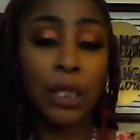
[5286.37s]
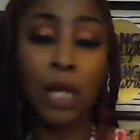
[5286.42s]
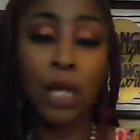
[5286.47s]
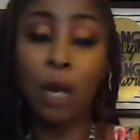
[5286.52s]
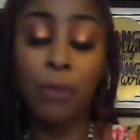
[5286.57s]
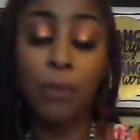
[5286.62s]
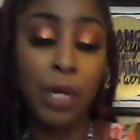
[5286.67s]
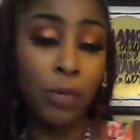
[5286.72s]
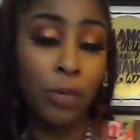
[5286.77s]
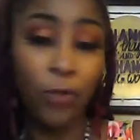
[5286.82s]

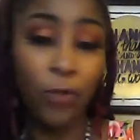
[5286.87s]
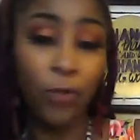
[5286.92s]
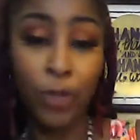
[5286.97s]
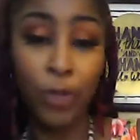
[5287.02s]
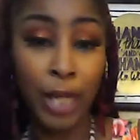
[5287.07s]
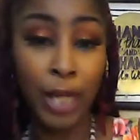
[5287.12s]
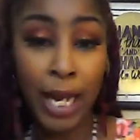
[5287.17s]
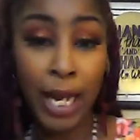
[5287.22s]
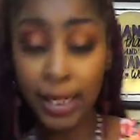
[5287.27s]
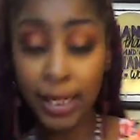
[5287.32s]
coming for the
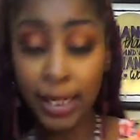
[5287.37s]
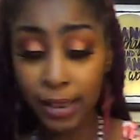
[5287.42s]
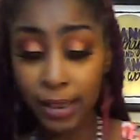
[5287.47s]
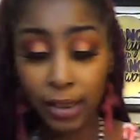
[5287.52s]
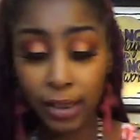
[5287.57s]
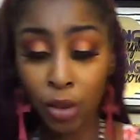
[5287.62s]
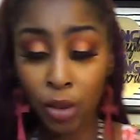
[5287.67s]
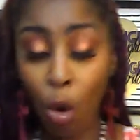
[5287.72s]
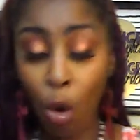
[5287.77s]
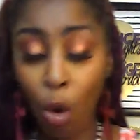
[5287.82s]
Cancer.
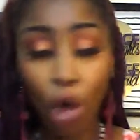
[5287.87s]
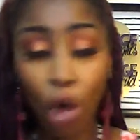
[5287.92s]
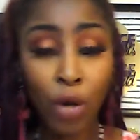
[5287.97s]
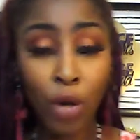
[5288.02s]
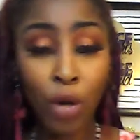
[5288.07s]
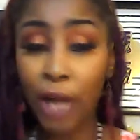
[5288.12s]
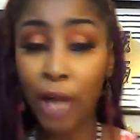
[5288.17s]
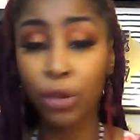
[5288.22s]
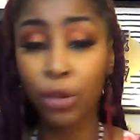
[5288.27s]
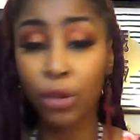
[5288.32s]
So all you
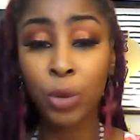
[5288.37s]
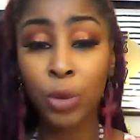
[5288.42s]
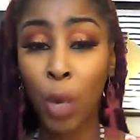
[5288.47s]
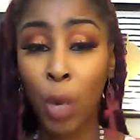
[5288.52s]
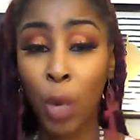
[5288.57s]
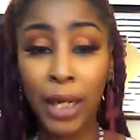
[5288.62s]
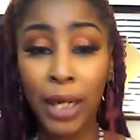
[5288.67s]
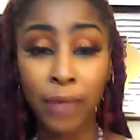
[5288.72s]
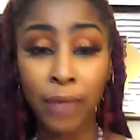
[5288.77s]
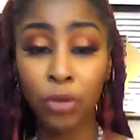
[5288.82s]
got to do is
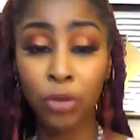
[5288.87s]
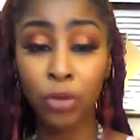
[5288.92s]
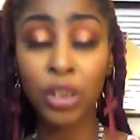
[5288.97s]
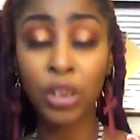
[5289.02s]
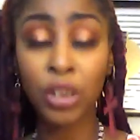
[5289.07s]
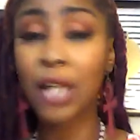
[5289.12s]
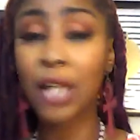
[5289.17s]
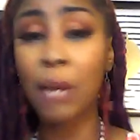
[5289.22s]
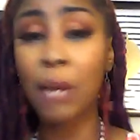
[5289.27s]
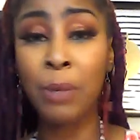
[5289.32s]
wait. You just
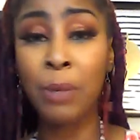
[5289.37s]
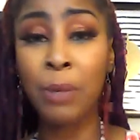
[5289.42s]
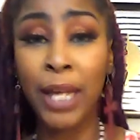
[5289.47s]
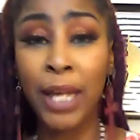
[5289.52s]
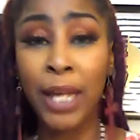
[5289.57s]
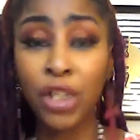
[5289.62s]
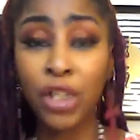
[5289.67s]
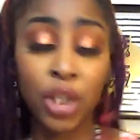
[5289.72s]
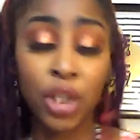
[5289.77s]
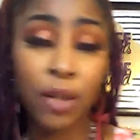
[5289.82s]
got to be
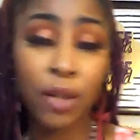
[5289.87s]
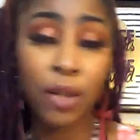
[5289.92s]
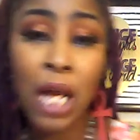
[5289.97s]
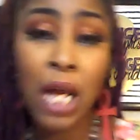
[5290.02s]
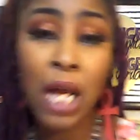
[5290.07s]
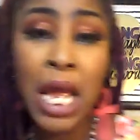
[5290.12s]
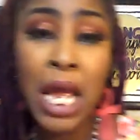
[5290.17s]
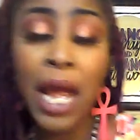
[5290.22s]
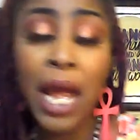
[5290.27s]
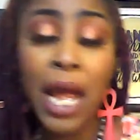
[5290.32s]
patient
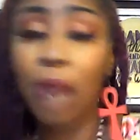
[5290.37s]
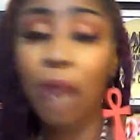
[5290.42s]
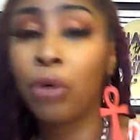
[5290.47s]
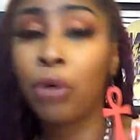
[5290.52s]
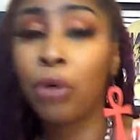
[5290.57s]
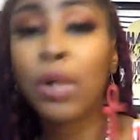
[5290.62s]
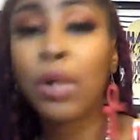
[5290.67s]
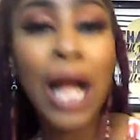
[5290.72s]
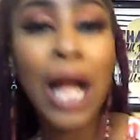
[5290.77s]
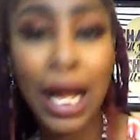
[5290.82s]
and
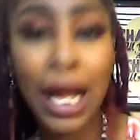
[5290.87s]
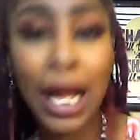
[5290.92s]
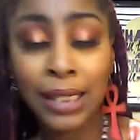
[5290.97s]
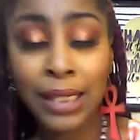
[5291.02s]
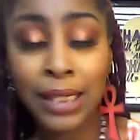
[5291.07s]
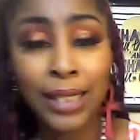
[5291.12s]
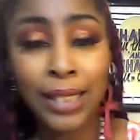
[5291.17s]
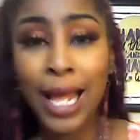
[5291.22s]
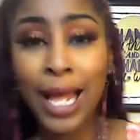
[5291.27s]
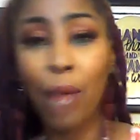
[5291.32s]
realize
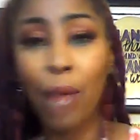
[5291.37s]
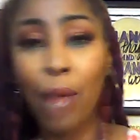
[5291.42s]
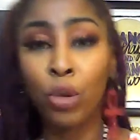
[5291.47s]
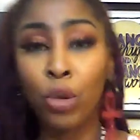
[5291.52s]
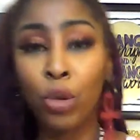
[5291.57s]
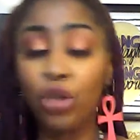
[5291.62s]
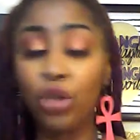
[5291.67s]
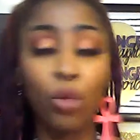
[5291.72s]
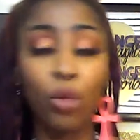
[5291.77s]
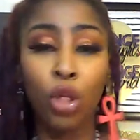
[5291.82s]
that what
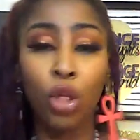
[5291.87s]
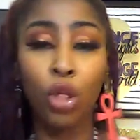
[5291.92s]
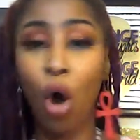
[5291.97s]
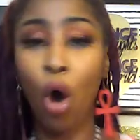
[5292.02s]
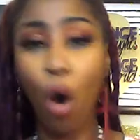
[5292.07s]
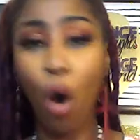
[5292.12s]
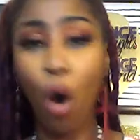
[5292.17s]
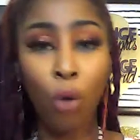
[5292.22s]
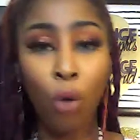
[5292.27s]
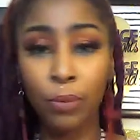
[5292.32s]
you
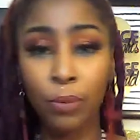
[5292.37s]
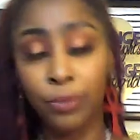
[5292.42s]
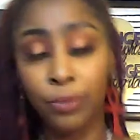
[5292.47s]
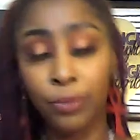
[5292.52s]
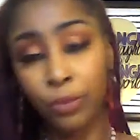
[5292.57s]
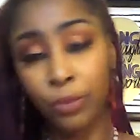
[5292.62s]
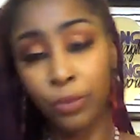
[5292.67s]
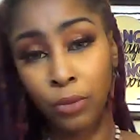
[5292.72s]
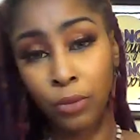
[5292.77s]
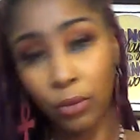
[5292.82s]
thought,
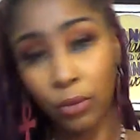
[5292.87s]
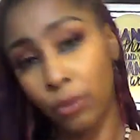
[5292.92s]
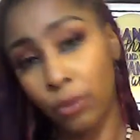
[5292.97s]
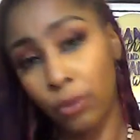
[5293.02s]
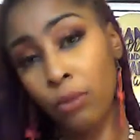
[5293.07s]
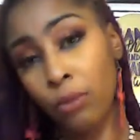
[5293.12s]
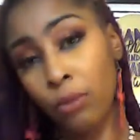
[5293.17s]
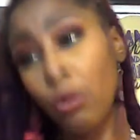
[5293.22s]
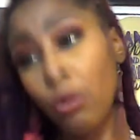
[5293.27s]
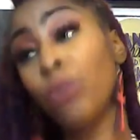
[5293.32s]

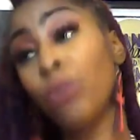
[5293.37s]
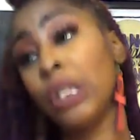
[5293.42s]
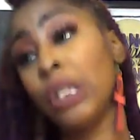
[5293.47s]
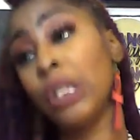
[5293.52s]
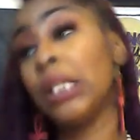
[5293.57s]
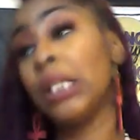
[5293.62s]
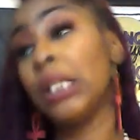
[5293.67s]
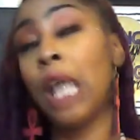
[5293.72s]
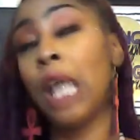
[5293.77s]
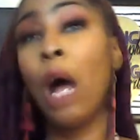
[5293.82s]
most of the
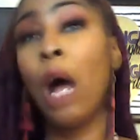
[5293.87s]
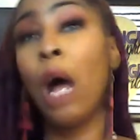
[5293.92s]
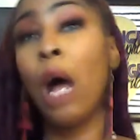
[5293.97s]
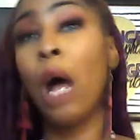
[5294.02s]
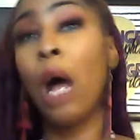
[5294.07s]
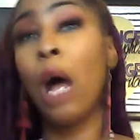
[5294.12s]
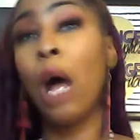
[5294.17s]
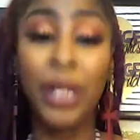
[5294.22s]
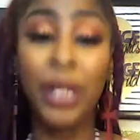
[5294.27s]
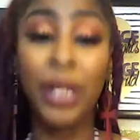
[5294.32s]
time,
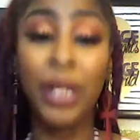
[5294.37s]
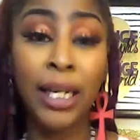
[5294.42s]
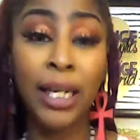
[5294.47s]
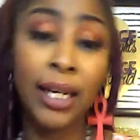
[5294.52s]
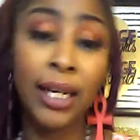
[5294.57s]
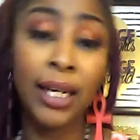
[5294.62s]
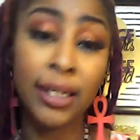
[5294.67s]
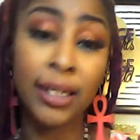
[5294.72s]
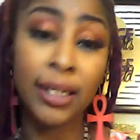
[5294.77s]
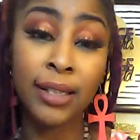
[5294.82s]
what we
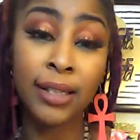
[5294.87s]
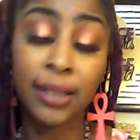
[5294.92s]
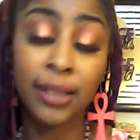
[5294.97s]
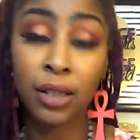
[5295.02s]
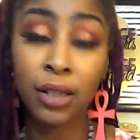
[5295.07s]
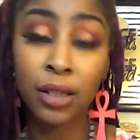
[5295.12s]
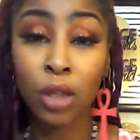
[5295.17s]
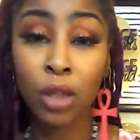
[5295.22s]
think is